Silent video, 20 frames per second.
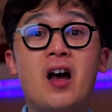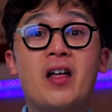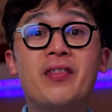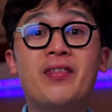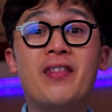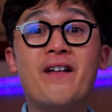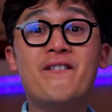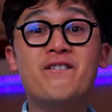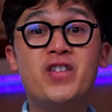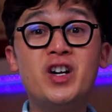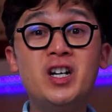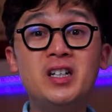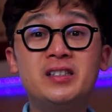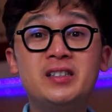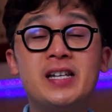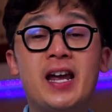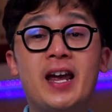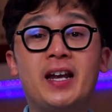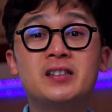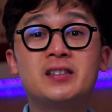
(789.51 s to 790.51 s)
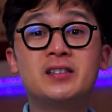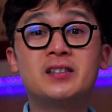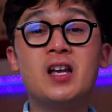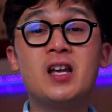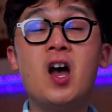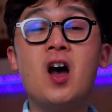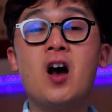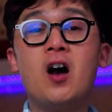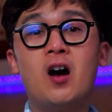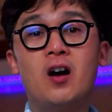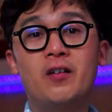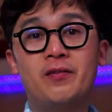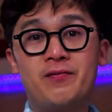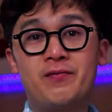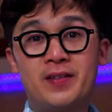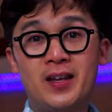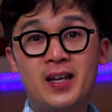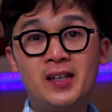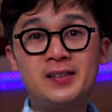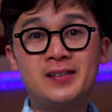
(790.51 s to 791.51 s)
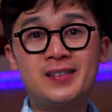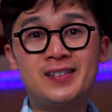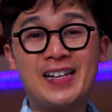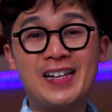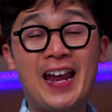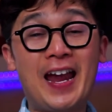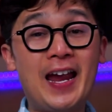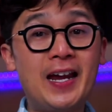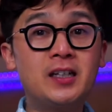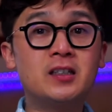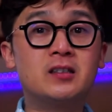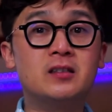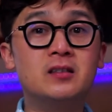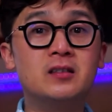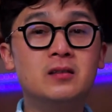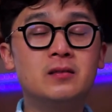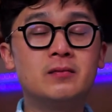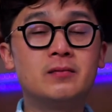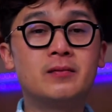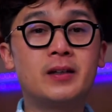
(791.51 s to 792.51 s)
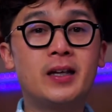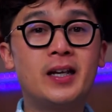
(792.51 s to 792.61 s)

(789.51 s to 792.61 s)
the vertex of this angle